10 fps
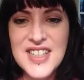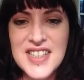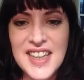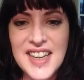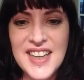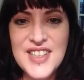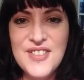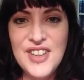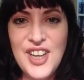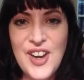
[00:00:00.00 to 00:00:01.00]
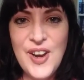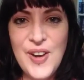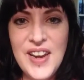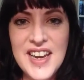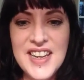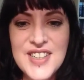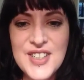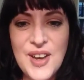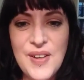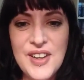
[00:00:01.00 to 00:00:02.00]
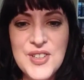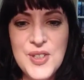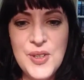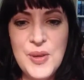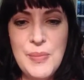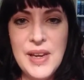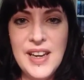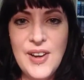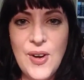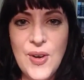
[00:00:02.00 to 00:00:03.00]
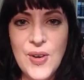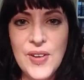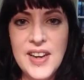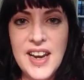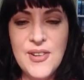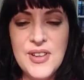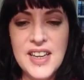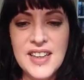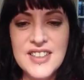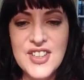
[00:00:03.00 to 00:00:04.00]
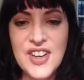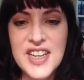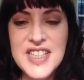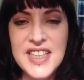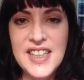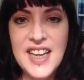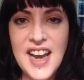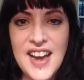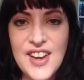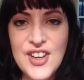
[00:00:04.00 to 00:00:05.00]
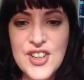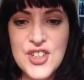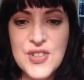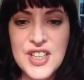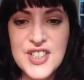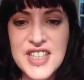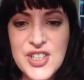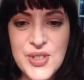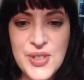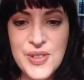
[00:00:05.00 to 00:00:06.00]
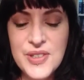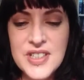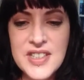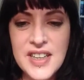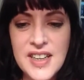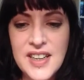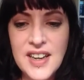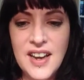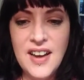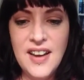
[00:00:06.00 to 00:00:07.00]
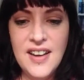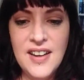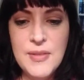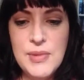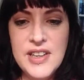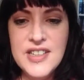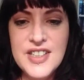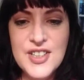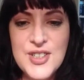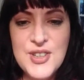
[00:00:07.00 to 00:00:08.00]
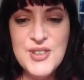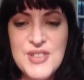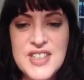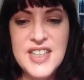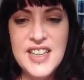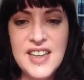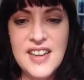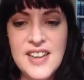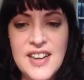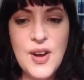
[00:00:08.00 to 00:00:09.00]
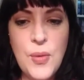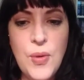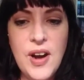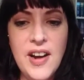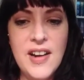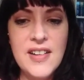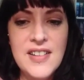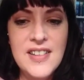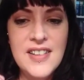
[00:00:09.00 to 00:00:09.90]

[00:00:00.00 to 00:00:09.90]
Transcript: Today's video is going to be on health anxiety and trust issues. Please excuse the wire